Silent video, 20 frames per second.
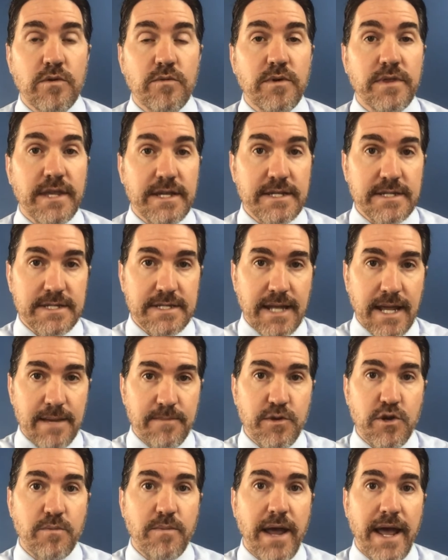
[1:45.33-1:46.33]
When they
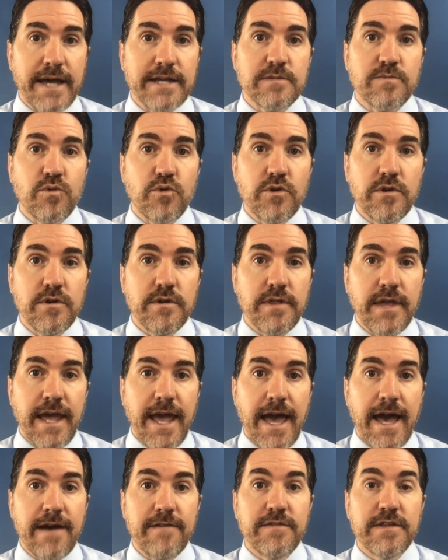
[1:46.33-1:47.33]
stamp your passport, they
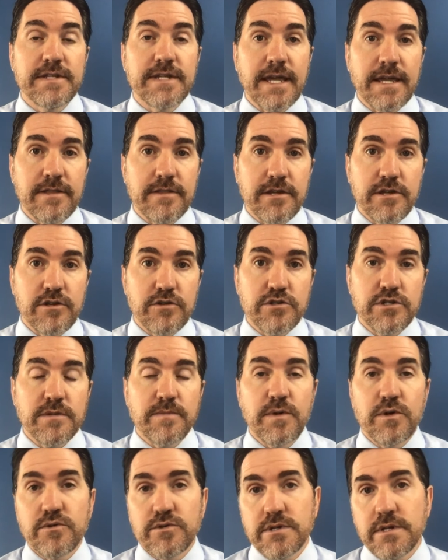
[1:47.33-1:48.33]
have the date that you're
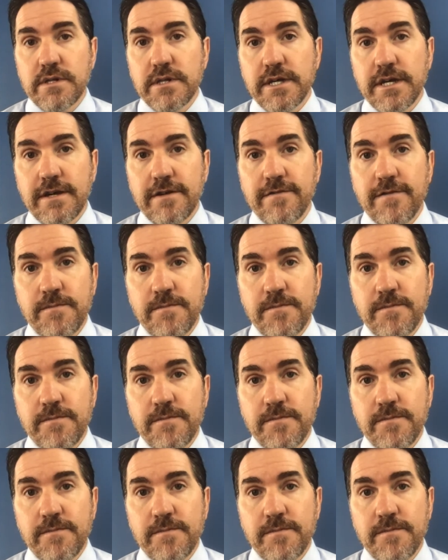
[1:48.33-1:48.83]
supposed to leave.